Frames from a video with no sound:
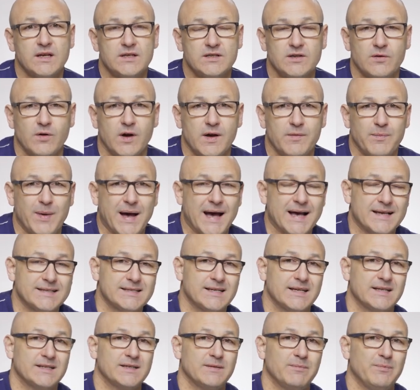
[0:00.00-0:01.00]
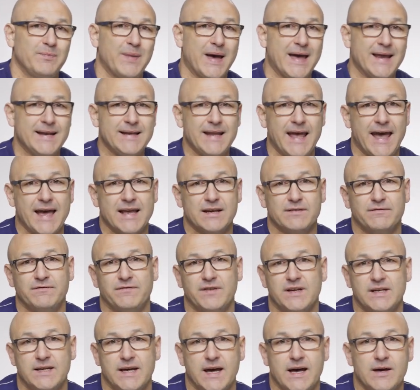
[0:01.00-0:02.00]
so I passed it to Ben, head of
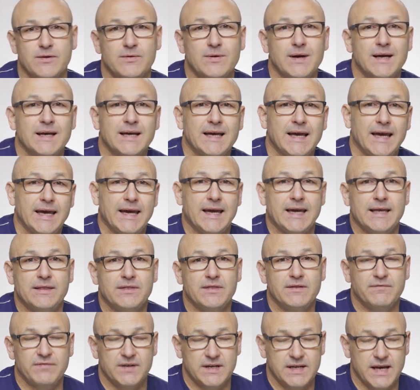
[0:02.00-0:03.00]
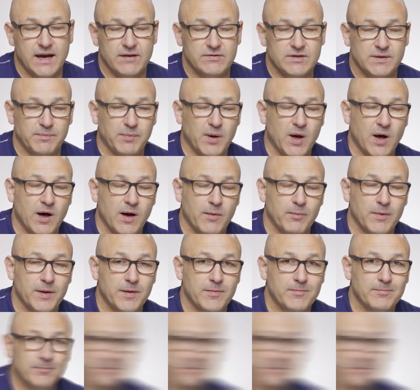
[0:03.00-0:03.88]
video in the video department.